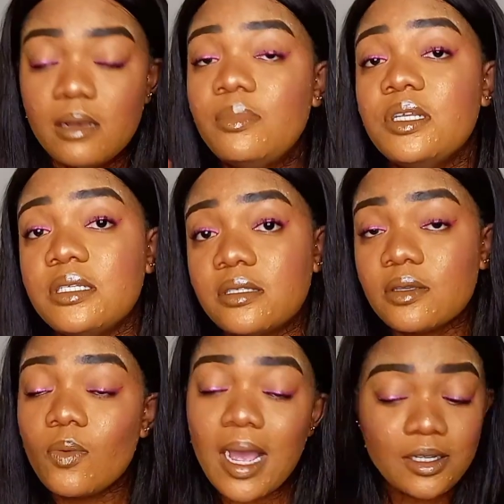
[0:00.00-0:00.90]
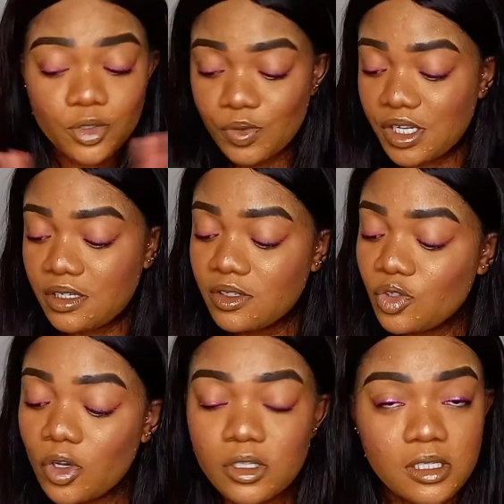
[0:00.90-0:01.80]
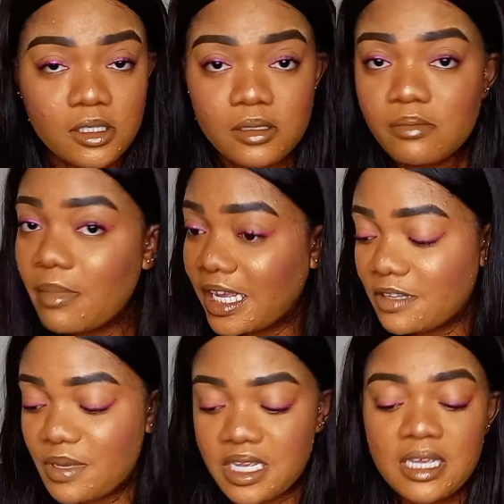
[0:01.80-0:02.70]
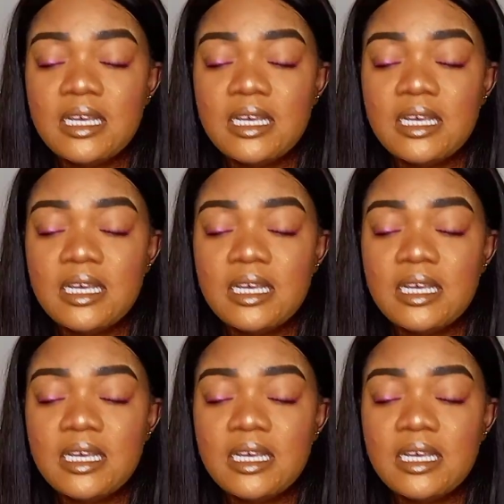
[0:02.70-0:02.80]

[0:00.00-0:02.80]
Please, while doing, don't mind me